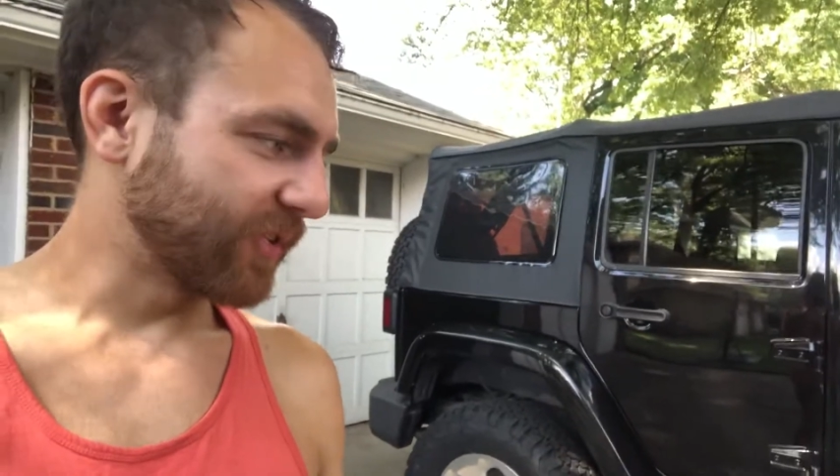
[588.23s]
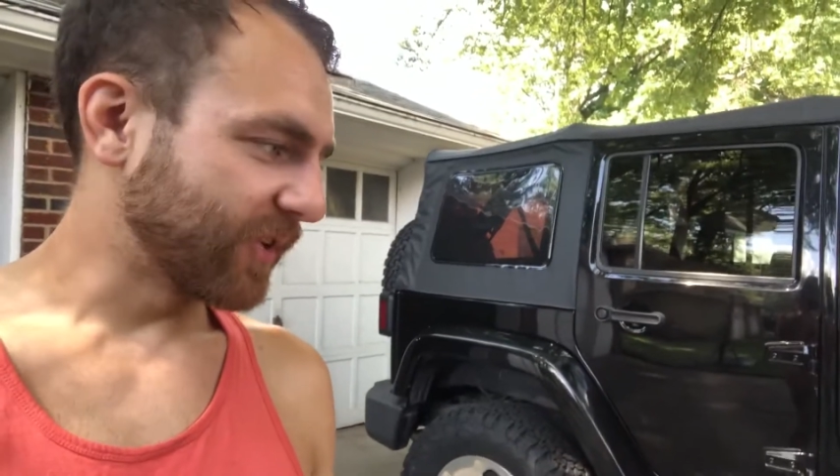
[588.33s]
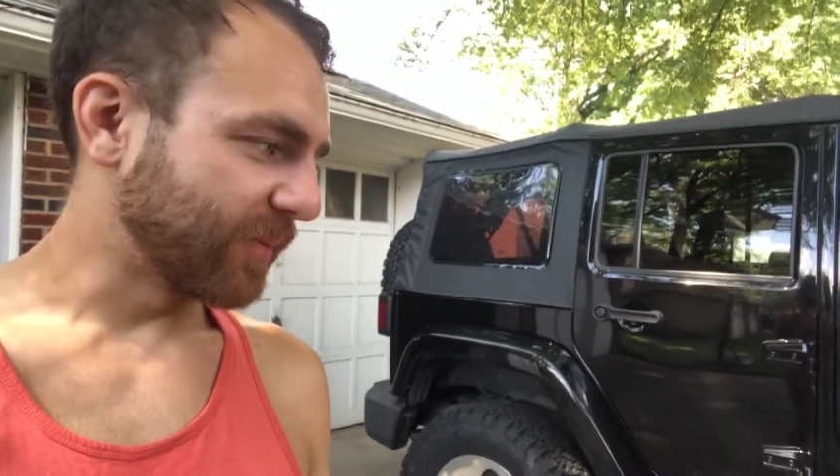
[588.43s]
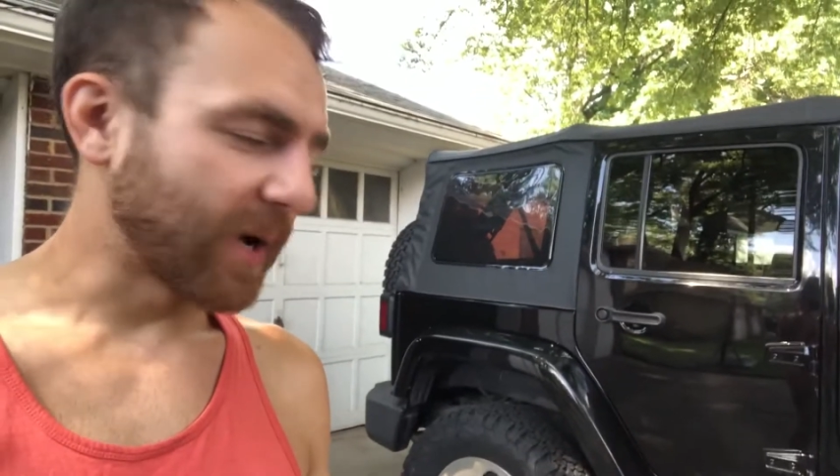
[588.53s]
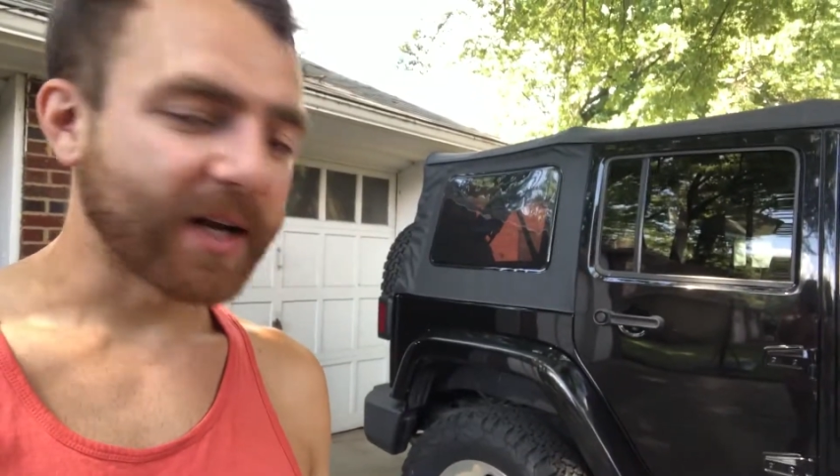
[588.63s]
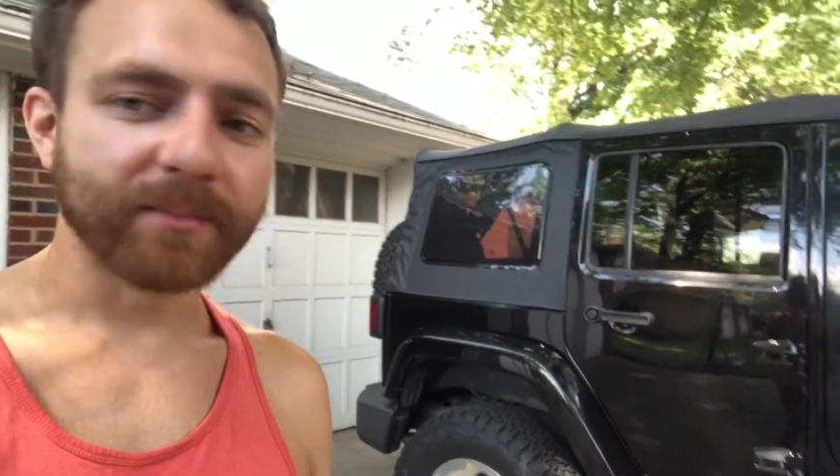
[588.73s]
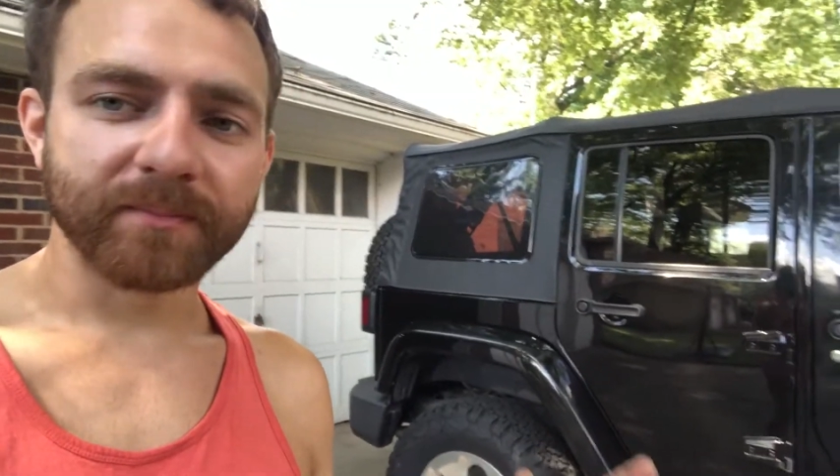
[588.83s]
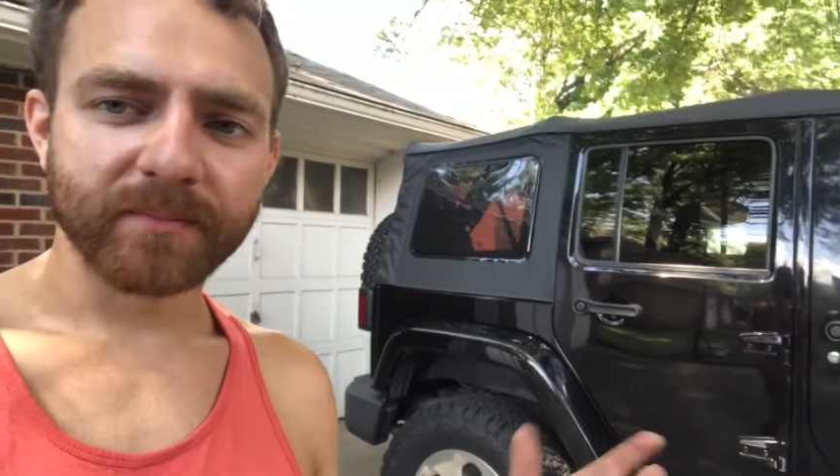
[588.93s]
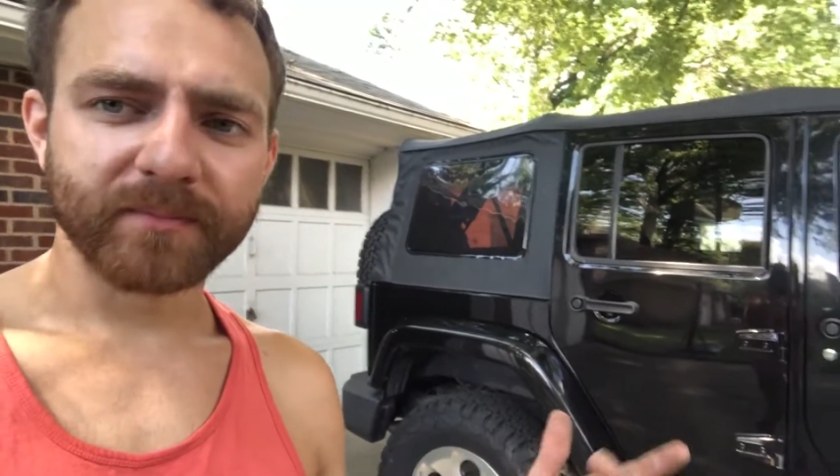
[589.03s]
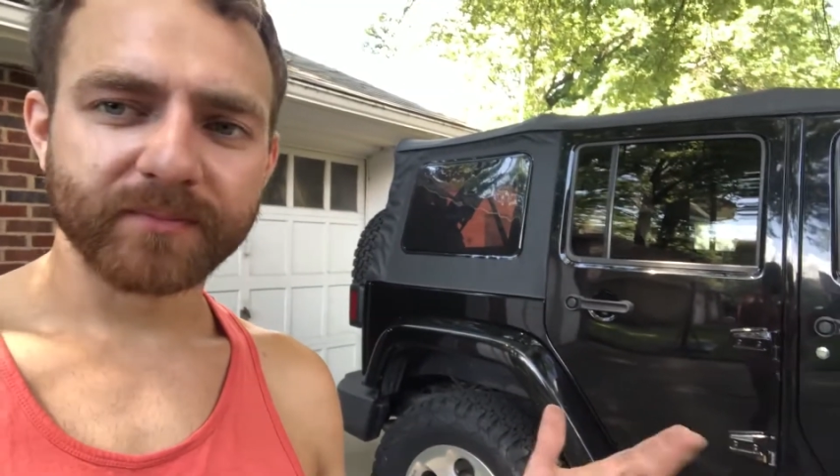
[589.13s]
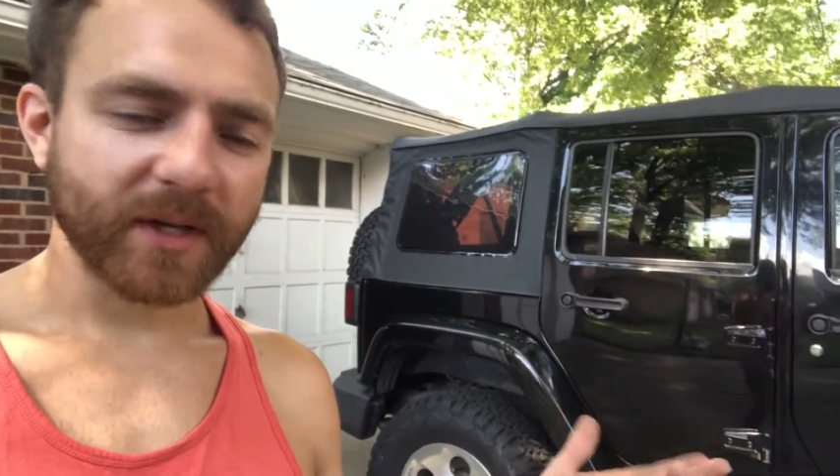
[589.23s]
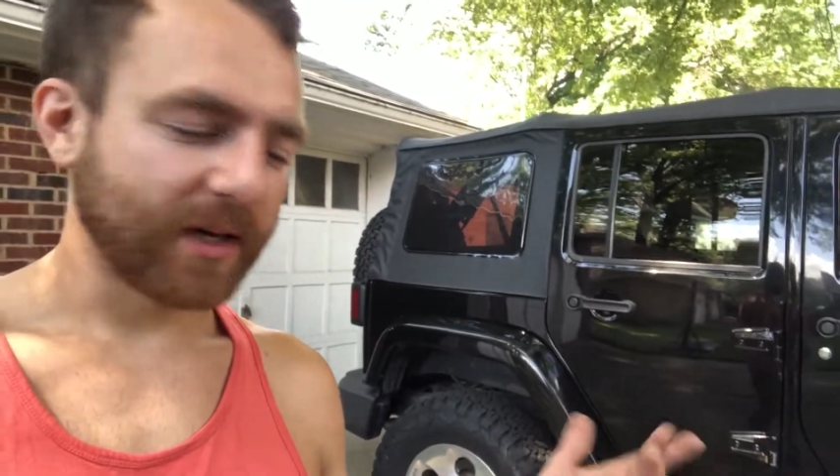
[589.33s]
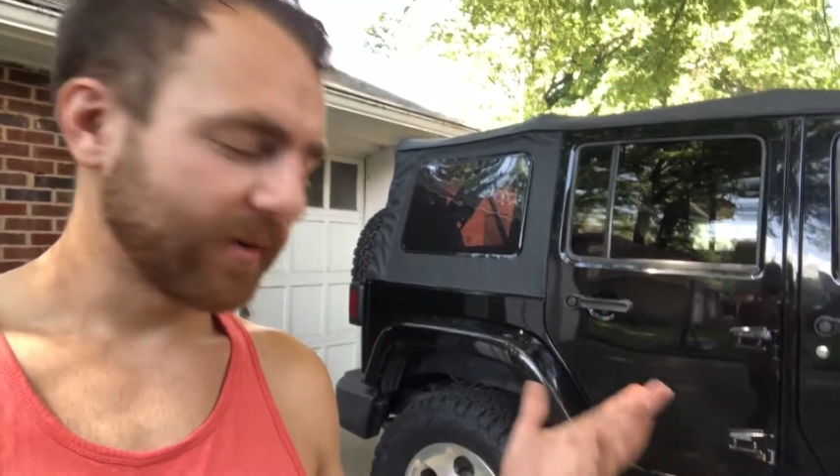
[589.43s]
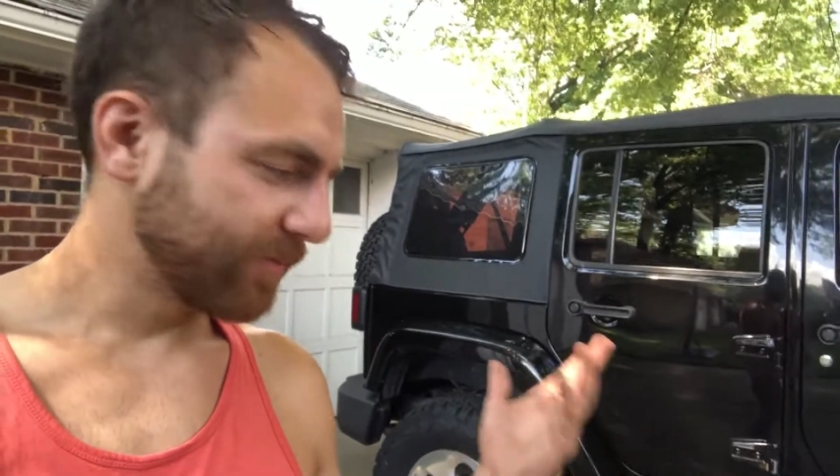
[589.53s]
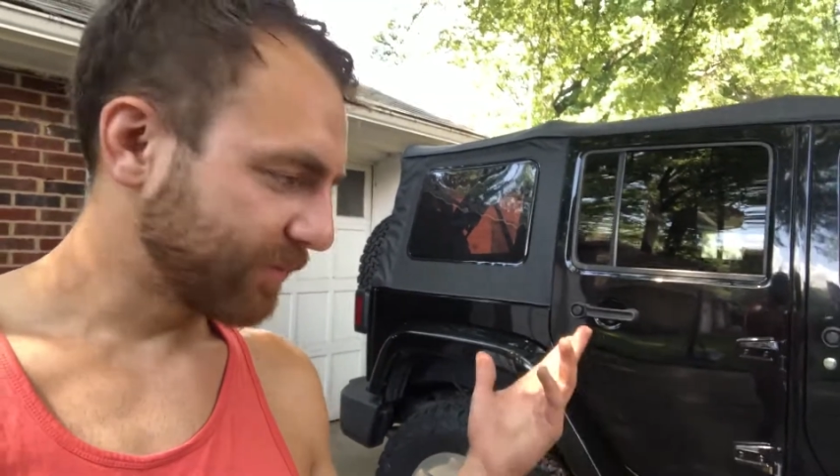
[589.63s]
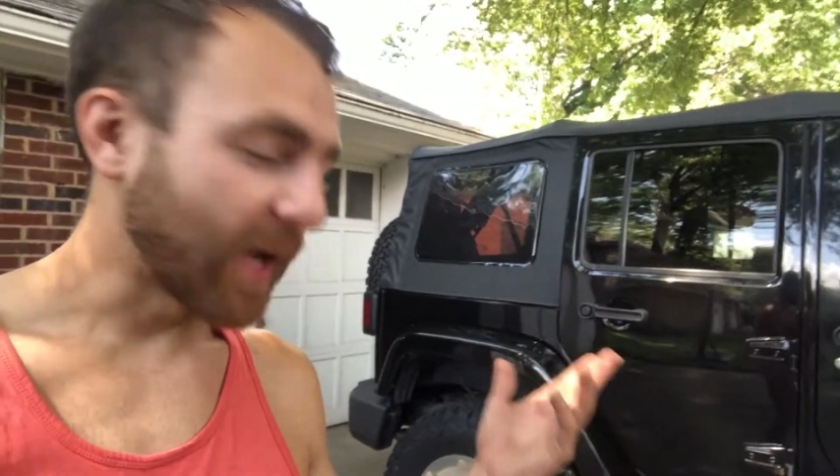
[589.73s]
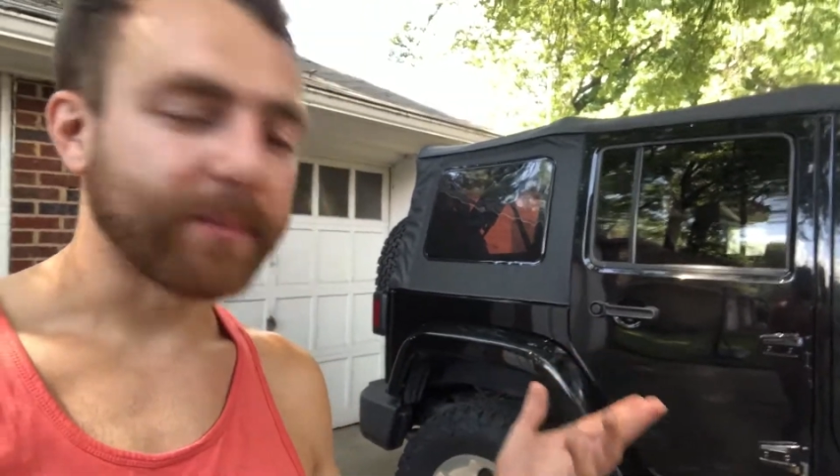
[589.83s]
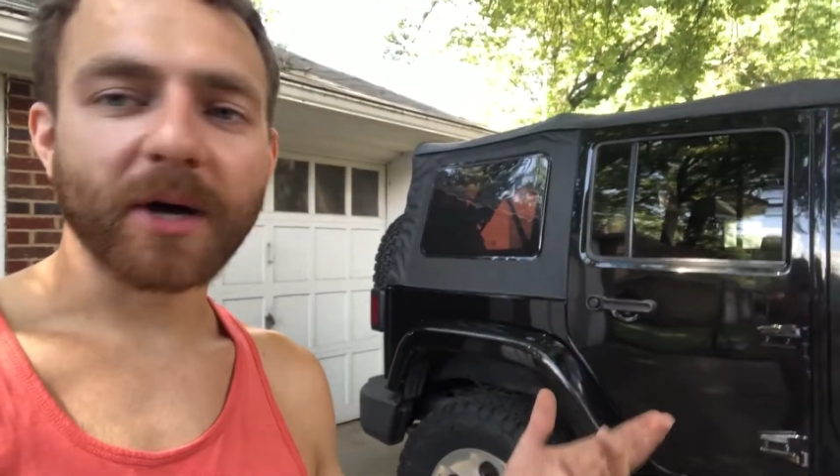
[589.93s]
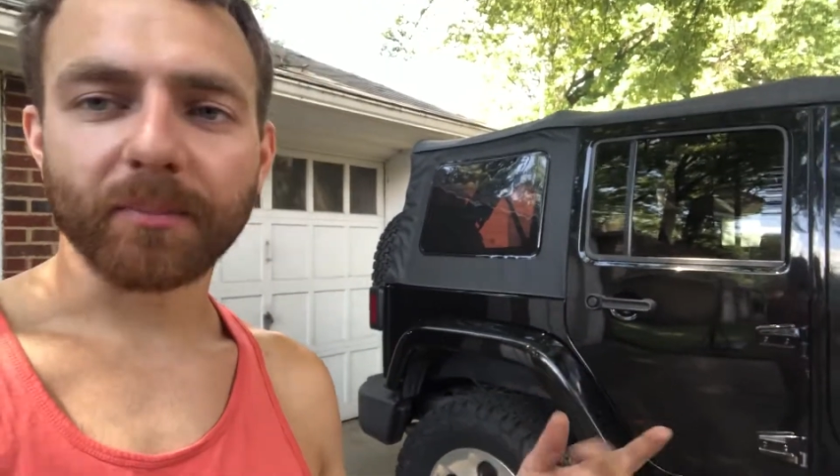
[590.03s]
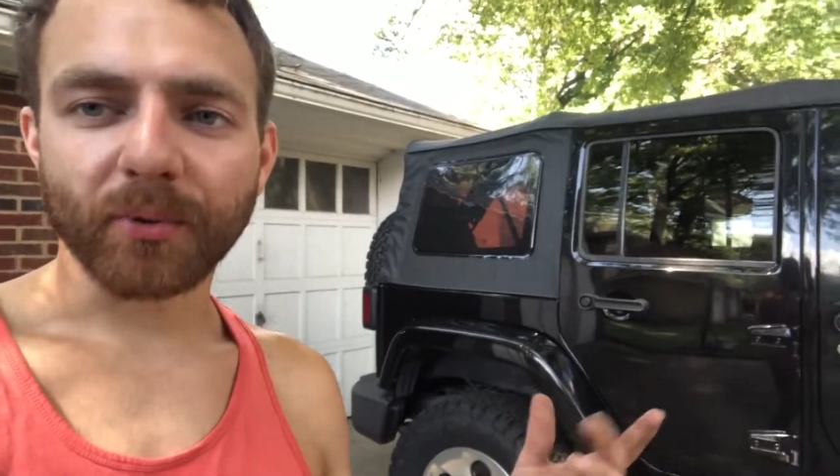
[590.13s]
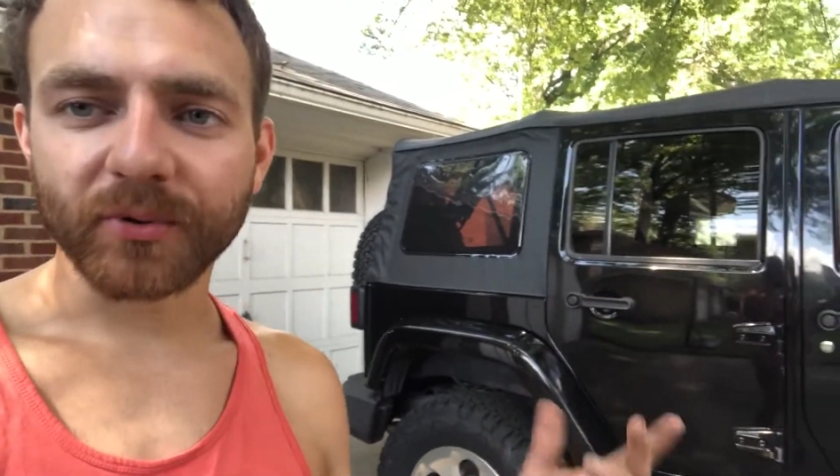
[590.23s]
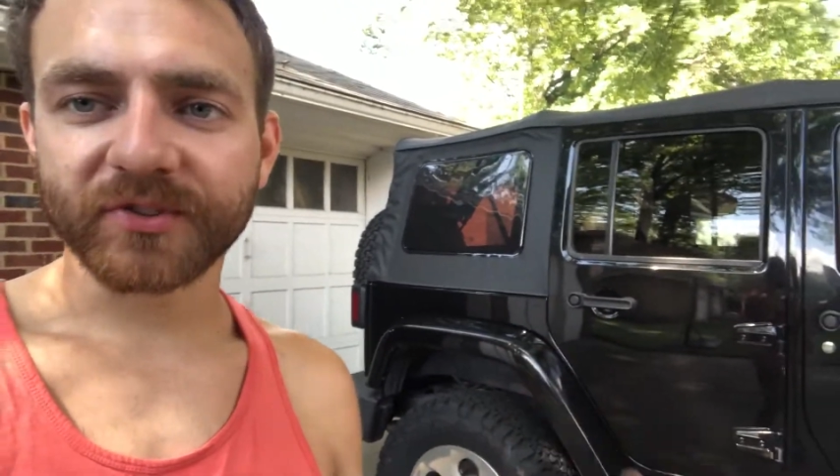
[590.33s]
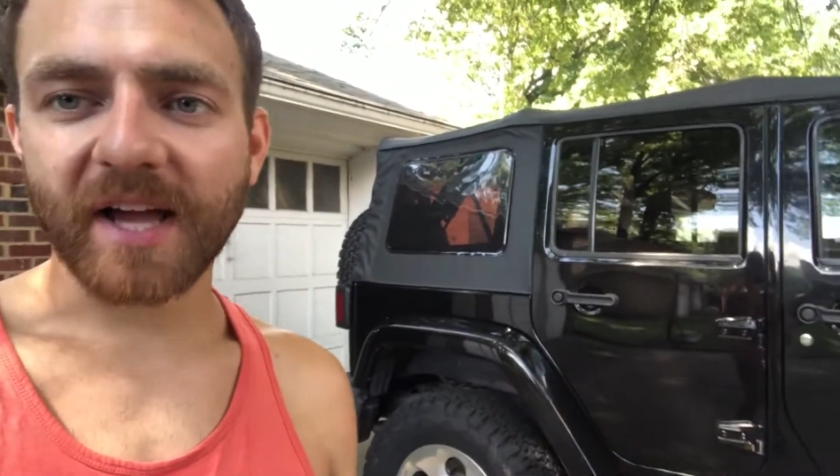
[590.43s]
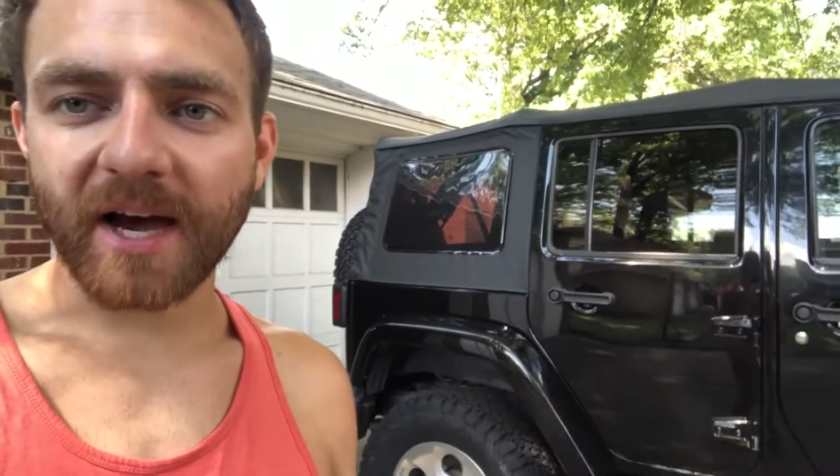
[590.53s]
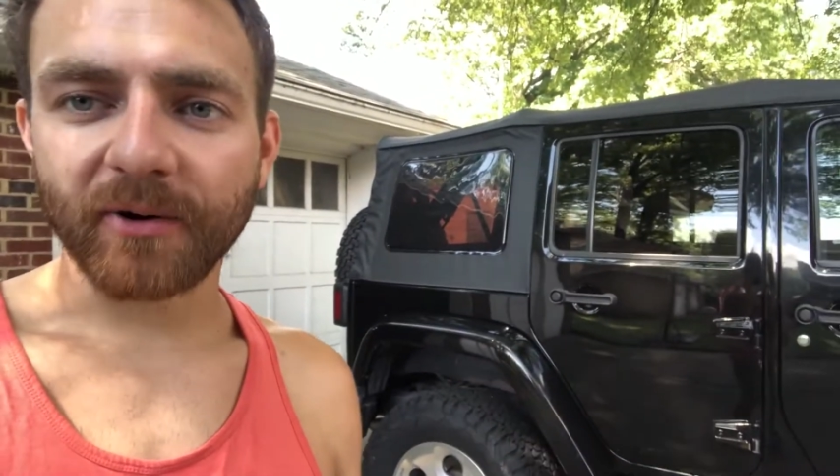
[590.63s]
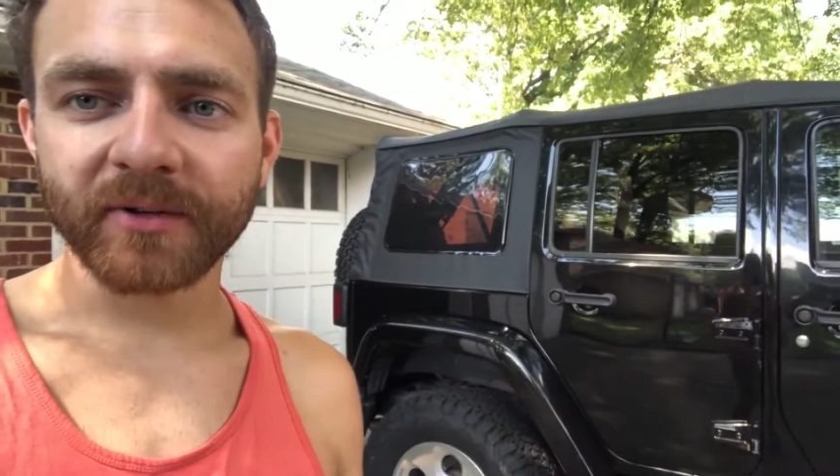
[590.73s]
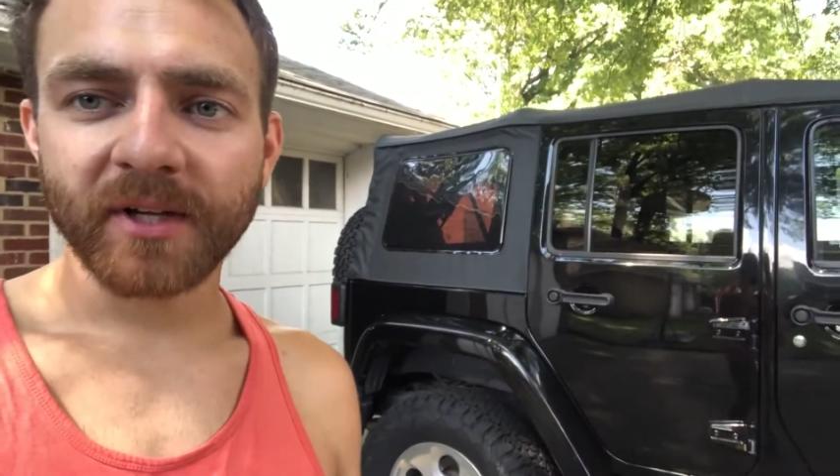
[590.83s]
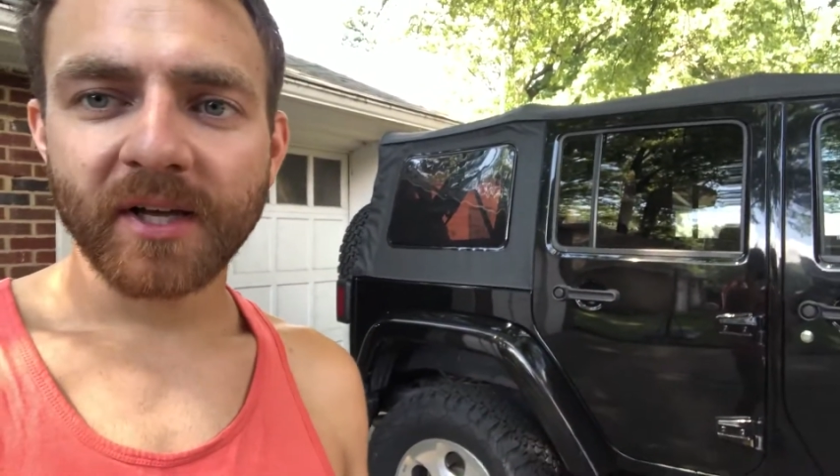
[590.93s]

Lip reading: the body mount bolts out.